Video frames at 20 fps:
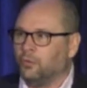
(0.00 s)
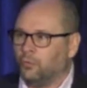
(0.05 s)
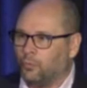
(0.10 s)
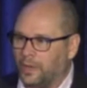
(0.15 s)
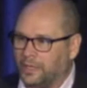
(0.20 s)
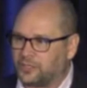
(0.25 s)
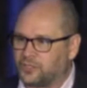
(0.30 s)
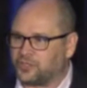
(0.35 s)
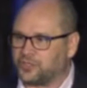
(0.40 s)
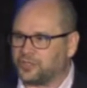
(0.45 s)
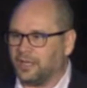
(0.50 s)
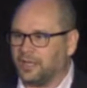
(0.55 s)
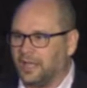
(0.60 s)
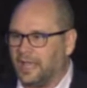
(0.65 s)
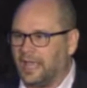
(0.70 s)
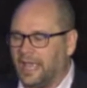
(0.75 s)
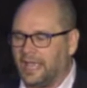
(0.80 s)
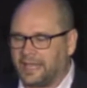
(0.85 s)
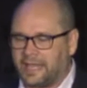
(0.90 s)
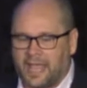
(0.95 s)
which,
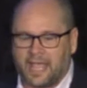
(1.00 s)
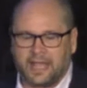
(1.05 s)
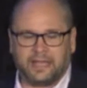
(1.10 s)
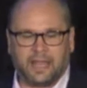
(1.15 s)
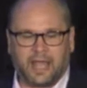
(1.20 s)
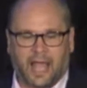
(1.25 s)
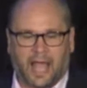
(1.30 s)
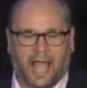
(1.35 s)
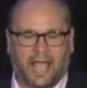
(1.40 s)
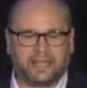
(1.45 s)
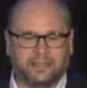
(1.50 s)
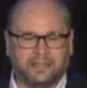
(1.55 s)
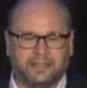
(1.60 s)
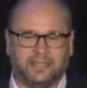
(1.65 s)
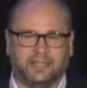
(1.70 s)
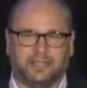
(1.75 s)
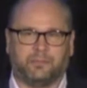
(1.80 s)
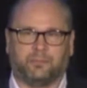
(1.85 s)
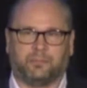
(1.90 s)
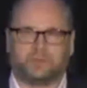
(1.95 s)
again, I
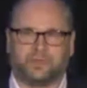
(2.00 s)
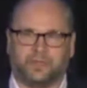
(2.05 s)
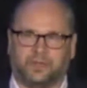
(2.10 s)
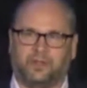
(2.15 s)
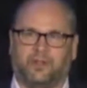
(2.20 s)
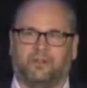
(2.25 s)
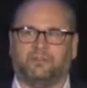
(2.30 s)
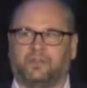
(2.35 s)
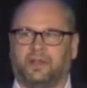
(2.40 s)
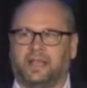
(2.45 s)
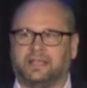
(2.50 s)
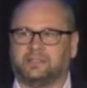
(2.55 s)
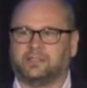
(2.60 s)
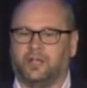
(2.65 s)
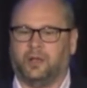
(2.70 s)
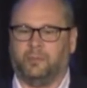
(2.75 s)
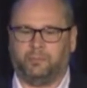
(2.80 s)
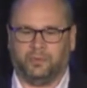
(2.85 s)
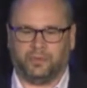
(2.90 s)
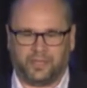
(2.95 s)
think particularly over the last
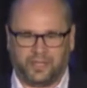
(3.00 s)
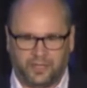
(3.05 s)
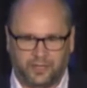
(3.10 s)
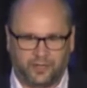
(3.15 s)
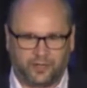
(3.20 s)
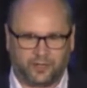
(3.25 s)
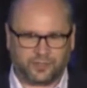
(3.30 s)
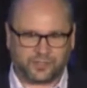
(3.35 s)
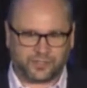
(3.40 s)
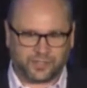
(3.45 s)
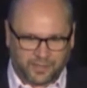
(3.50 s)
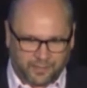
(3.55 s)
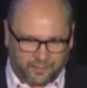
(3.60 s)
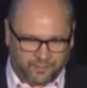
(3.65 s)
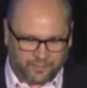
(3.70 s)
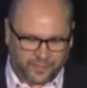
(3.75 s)
couple years